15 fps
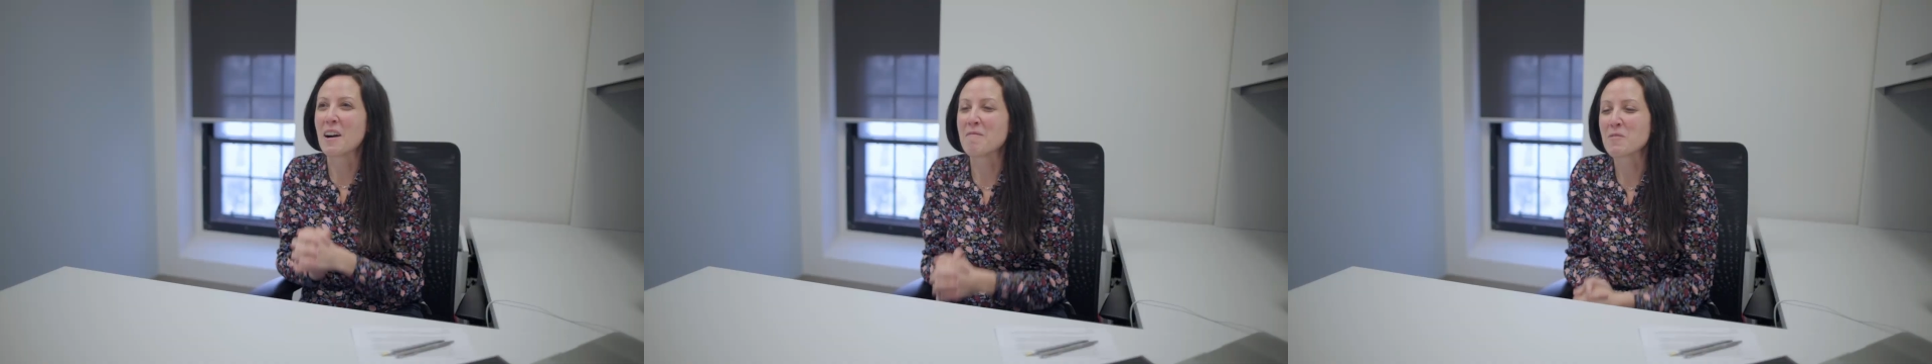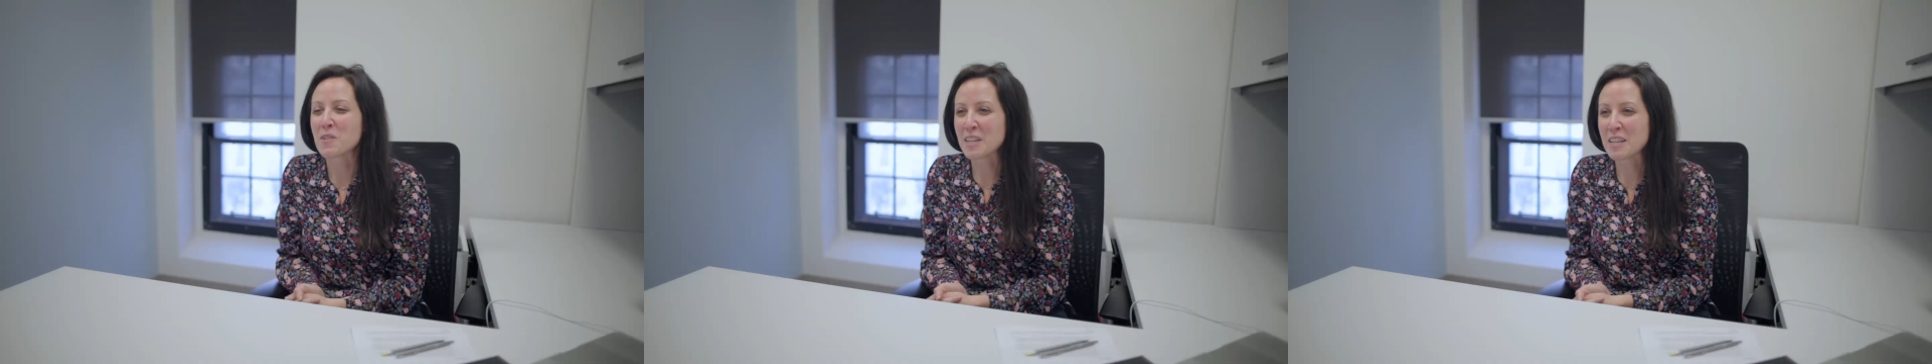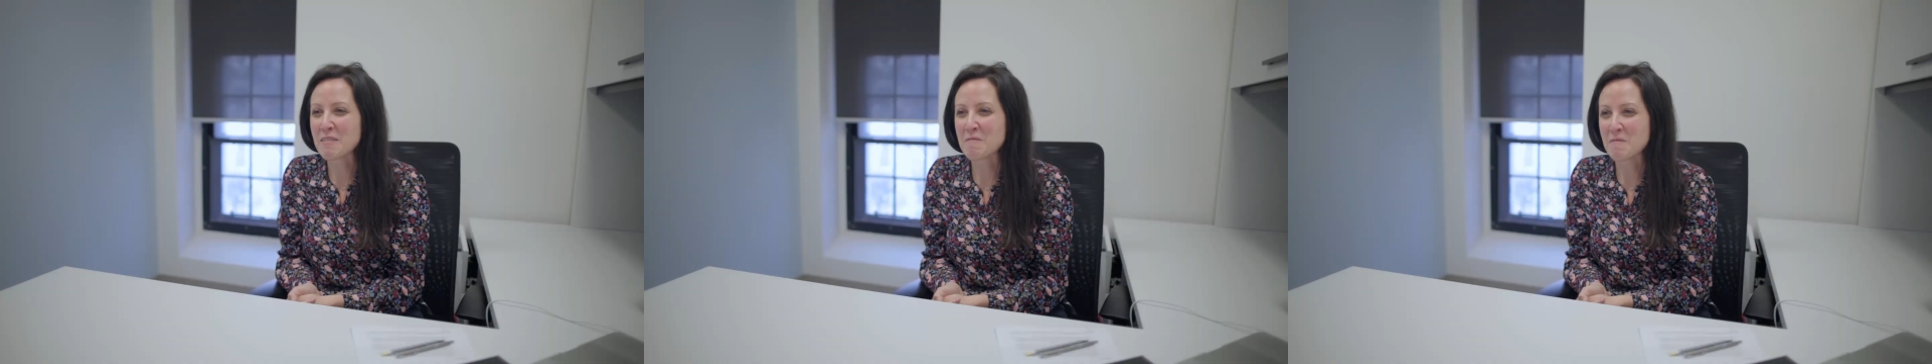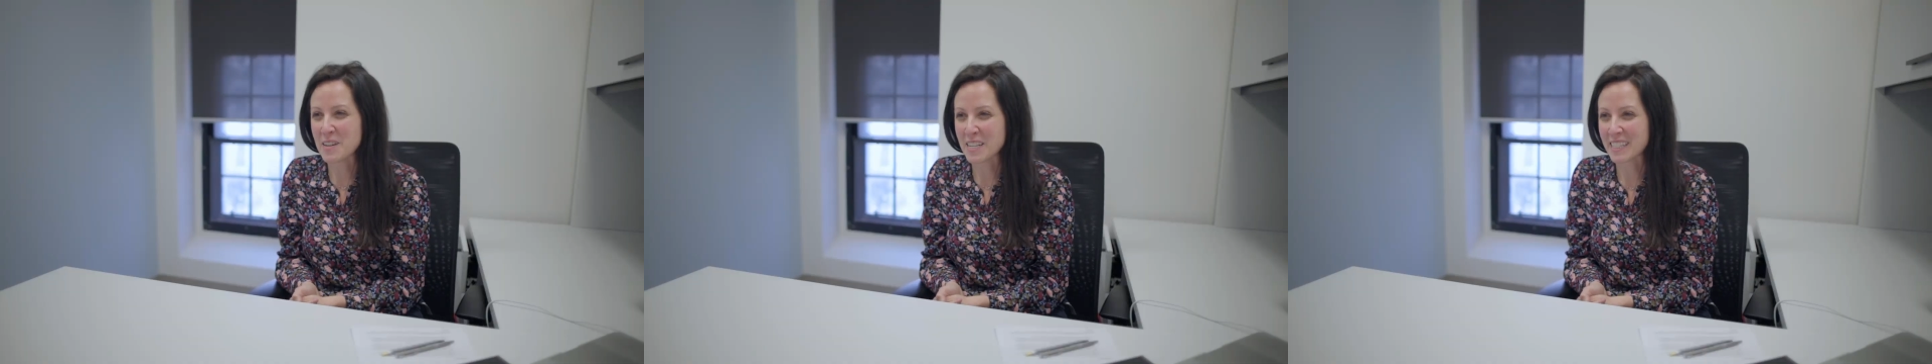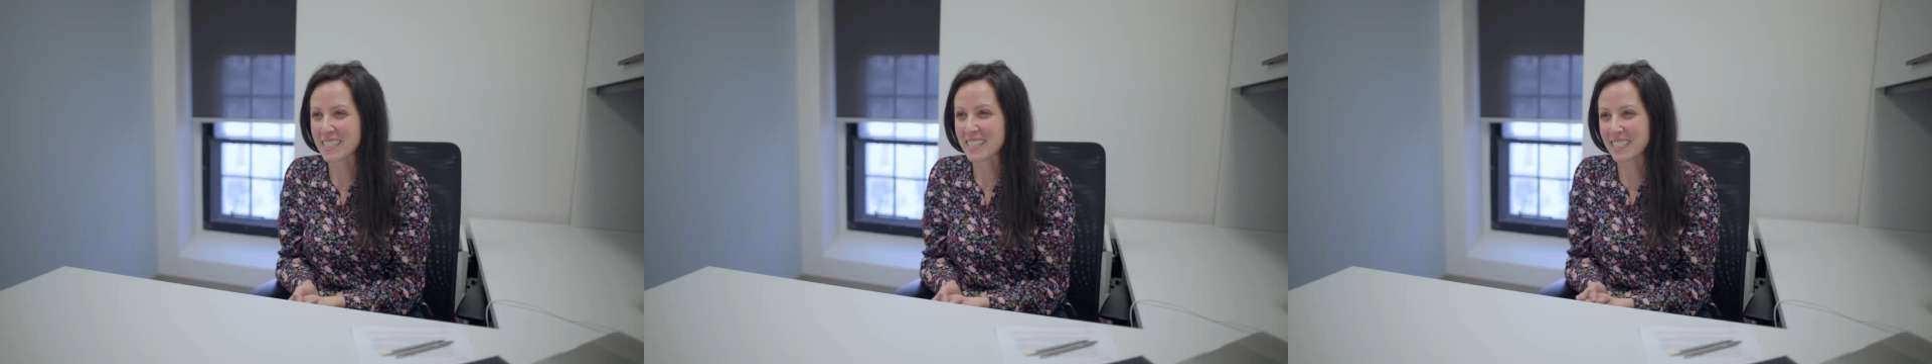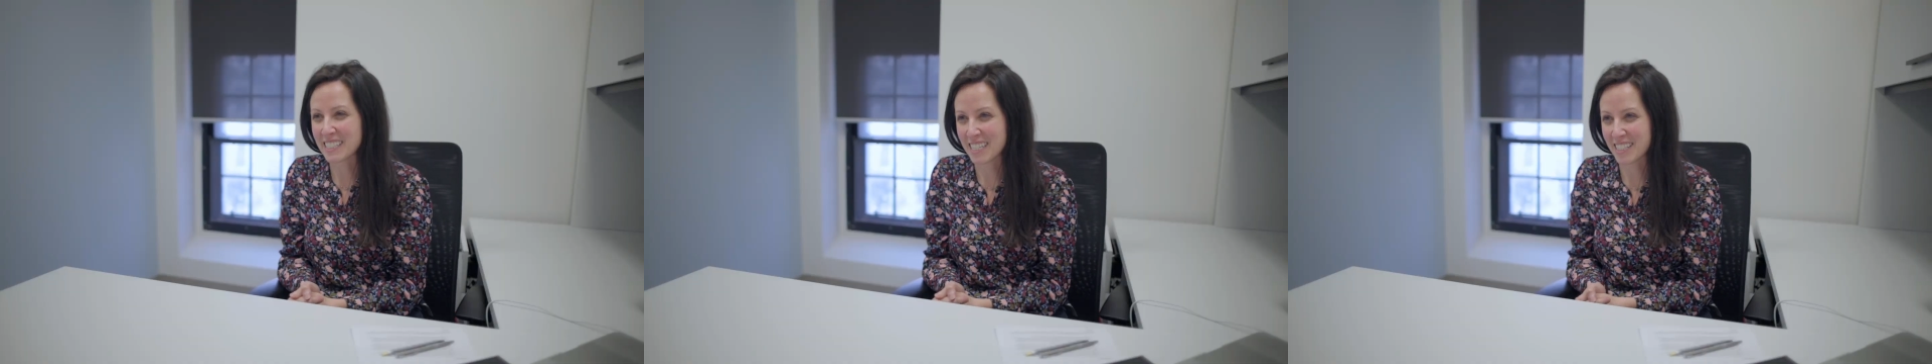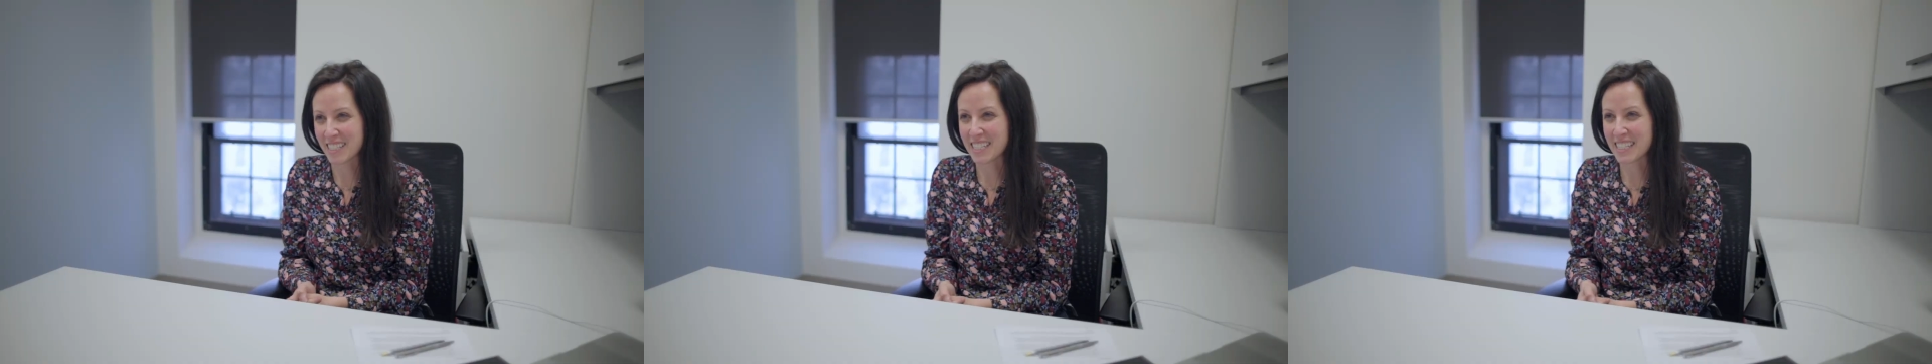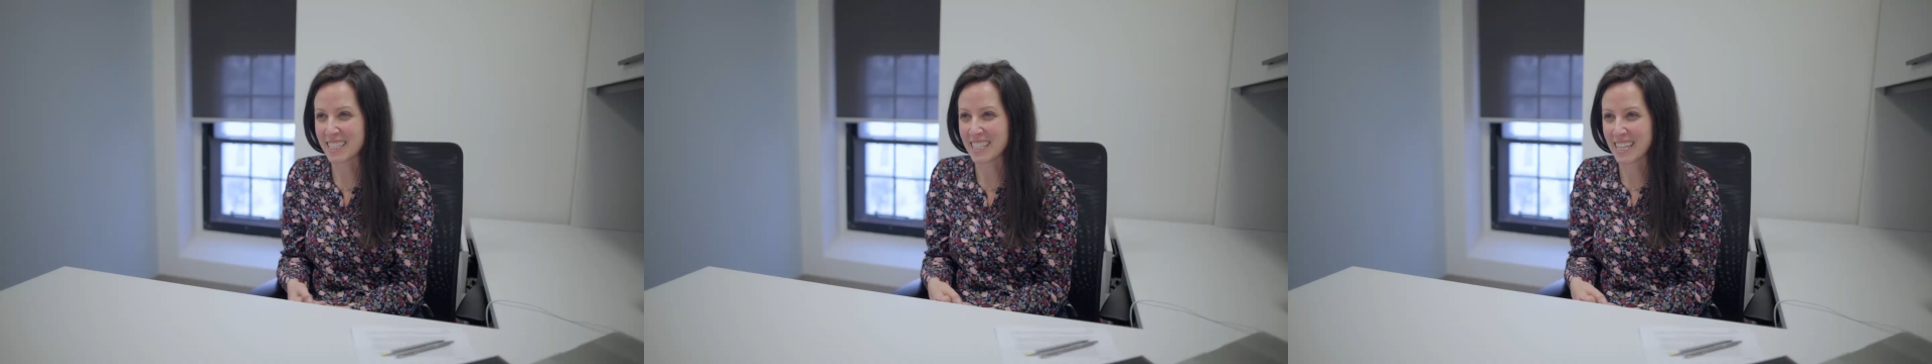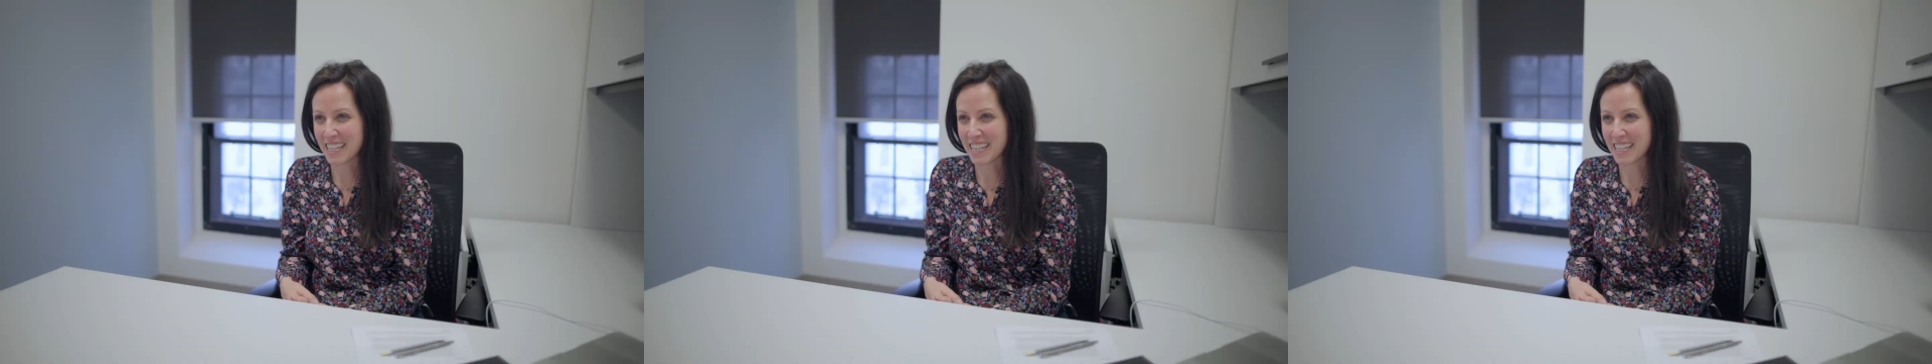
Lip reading: I'm working with clinicians